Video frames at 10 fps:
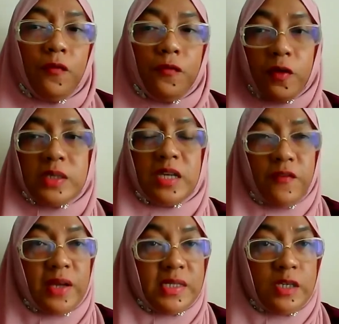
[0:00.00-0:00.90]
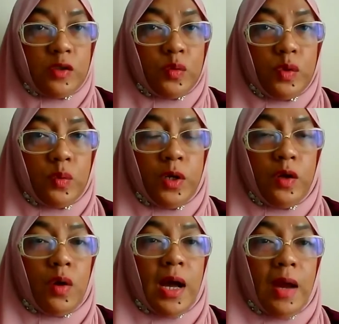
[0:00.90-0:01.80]
of course if i said to you
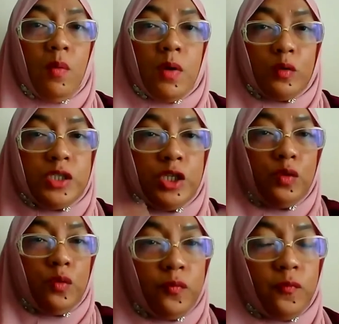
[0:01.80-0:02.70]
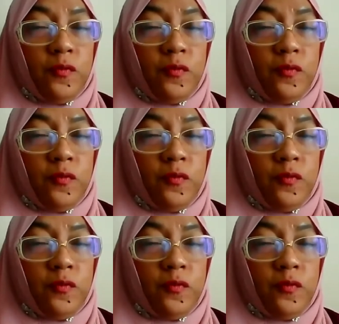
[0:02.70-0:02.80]
you know i want to see you